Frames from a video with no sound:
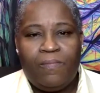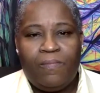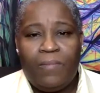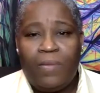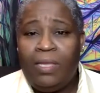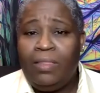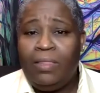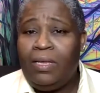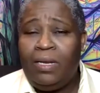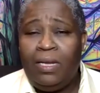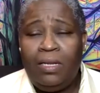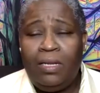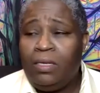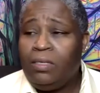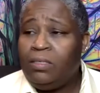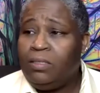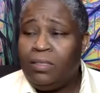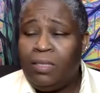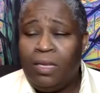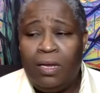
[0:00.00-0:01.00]
And then he
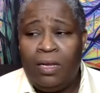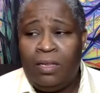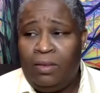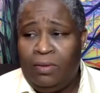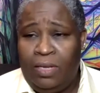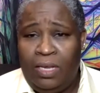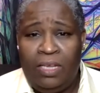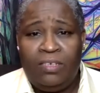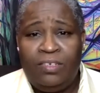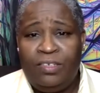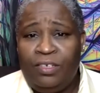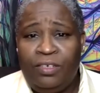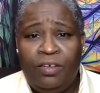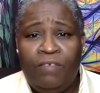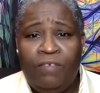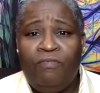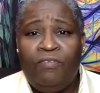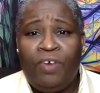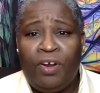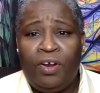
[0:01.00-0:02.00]
looked to the other kids to
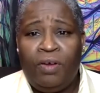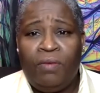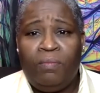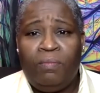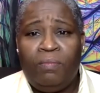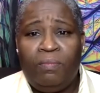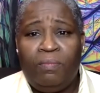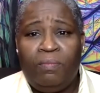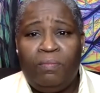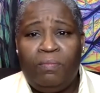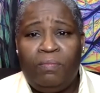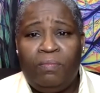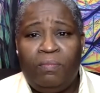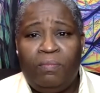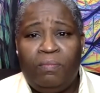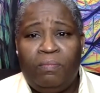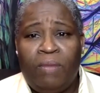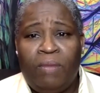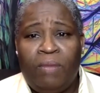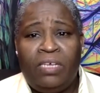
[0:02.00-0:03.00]
confirm
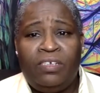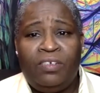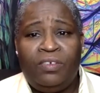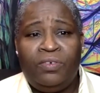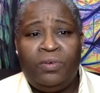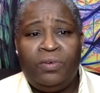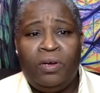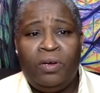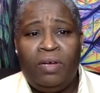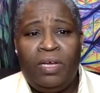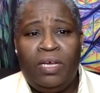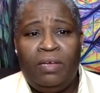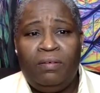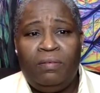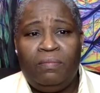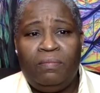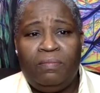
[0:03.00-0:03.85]
my story.